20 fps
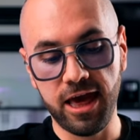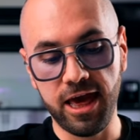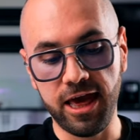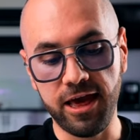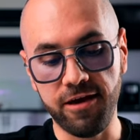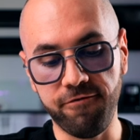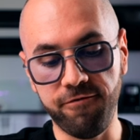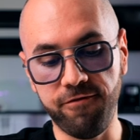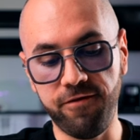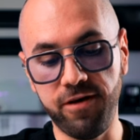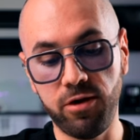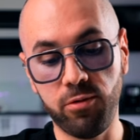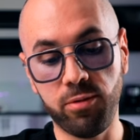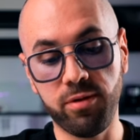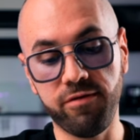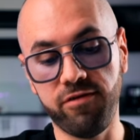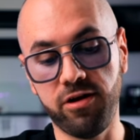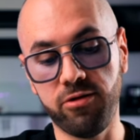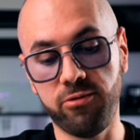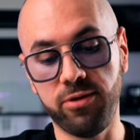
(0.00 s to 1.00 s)
a very,
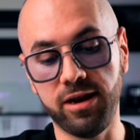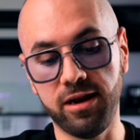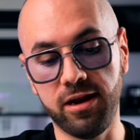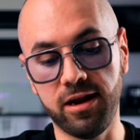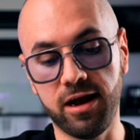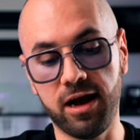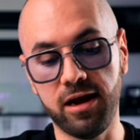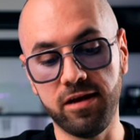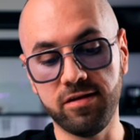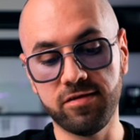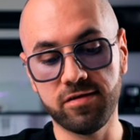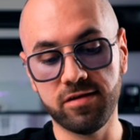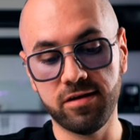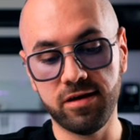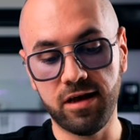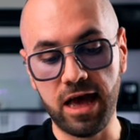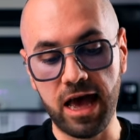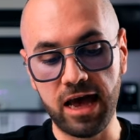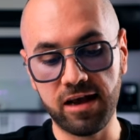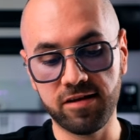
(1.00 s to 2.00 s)
very nice
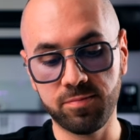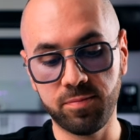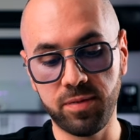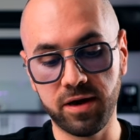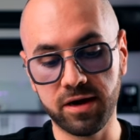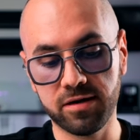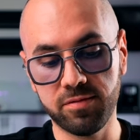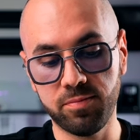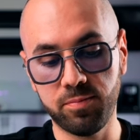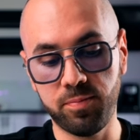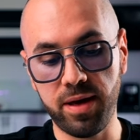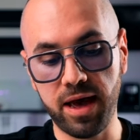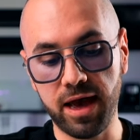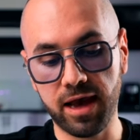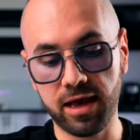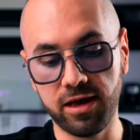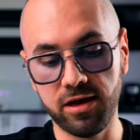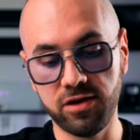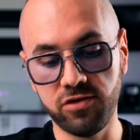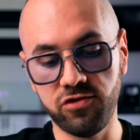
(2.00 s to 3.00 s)
aspect
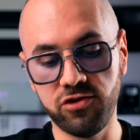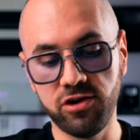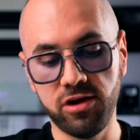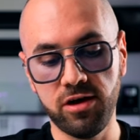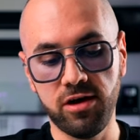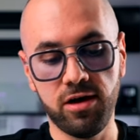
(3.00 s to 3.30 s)
package